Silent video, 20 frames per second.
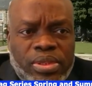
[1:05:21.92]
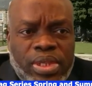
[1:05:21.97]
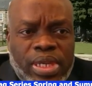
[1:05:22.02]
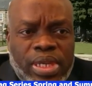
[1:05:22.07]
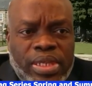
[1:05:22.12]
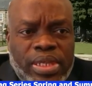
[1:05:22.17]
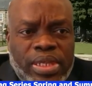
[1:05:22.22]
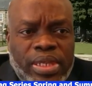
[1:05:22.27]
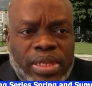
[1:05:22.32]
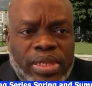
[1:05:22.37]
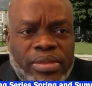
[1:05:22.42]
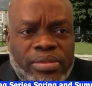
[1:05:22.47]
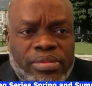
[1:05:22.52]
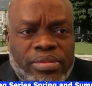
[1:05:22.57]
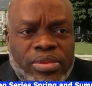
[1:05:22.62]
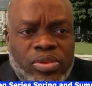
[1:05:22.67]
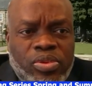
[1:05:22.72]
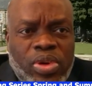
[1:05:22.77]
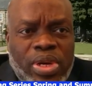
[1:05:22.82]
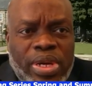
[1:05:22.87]
kindly
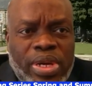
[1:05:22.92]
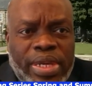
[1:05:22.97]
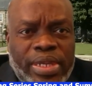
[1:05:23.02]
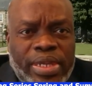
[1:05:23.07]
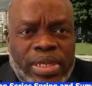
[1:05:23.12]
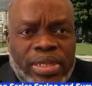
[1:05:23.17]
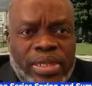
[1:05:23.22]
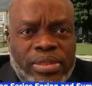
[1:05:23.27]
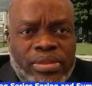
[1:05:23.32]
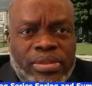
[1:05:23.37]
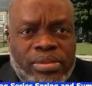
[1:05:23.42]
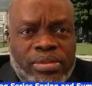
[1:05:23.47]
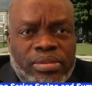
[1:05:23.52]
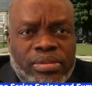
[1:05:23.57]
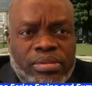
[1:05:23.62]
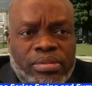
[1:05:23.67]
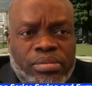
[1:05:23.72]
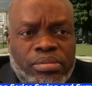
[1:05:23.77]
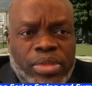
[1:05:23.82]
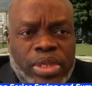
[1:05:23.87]
go ahead and
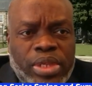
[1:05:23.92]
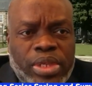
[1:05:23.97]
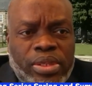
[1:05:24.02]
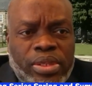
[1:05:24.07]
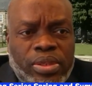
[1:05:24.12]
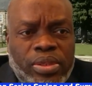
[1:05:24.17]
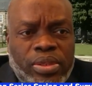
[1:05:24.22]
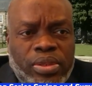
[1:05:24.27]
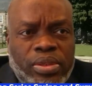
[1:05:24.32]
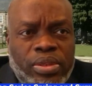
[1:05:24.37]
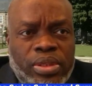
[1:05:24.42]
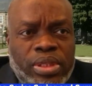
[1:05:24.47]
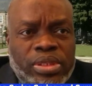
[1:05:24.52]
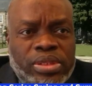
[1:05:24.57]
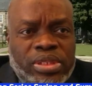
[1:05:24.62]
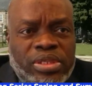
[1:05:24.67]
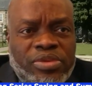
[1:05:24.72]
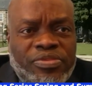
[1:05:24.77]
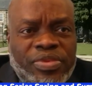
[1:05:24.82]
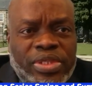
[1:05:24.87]
make your
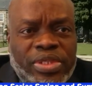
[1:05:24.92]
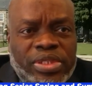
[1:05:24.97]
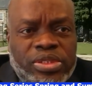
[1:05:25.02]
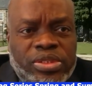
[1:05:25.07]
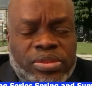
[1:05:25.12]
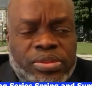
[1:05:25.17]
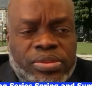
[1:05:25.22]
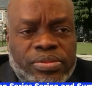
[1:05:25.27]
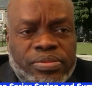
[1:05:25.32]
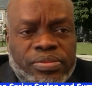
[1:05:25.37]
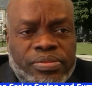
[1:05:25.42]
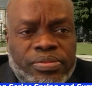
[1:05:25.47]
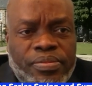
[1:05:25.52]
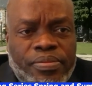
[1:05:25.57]
intervention.